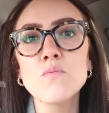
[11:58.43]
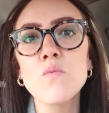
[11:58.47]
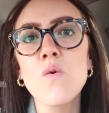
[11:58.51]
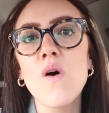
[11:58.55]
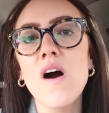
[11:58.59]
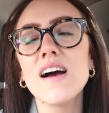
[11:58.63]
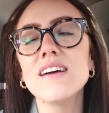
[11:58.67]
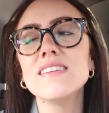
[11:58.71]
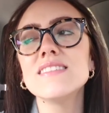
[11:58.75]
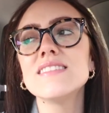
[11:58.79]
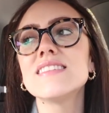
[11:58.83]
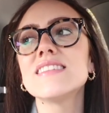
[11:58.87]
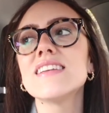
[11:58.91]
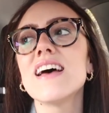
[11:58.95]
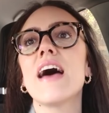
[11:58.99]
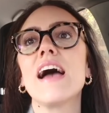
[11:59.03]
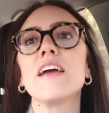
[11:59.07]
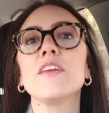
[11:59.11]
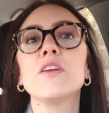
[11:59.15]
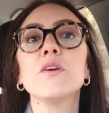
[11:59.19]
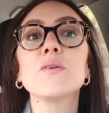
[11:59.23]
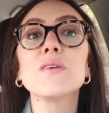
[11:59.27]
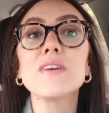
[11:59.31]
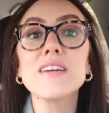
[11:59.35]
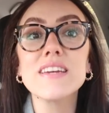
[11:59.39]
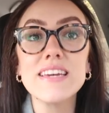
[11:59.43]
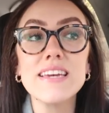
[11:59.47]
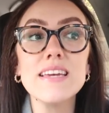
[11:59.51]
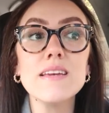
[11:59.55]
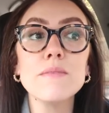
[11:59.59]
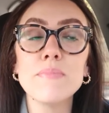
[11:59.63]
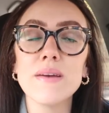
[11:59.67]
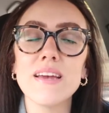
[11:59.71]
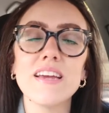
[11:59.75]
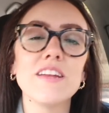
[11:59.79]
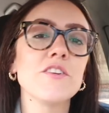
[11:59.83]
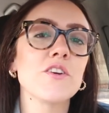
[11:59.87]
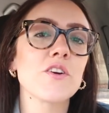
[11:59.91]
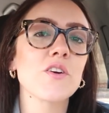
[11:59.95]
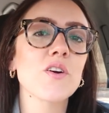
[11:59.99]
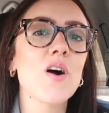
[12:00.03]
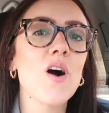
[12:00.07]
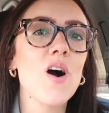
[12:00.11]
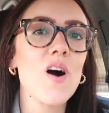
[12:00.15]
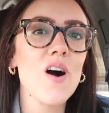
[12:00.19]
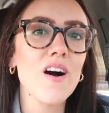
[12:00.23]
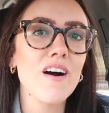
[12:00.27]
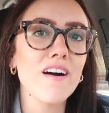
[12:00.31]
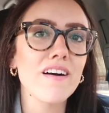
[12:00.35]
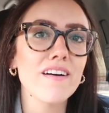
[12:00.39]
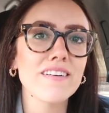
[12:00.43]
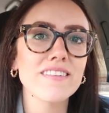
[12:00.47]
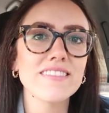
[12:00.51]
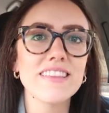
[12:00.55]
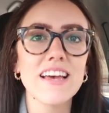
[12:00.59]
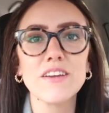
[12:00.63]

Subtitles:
once that you can keep in your car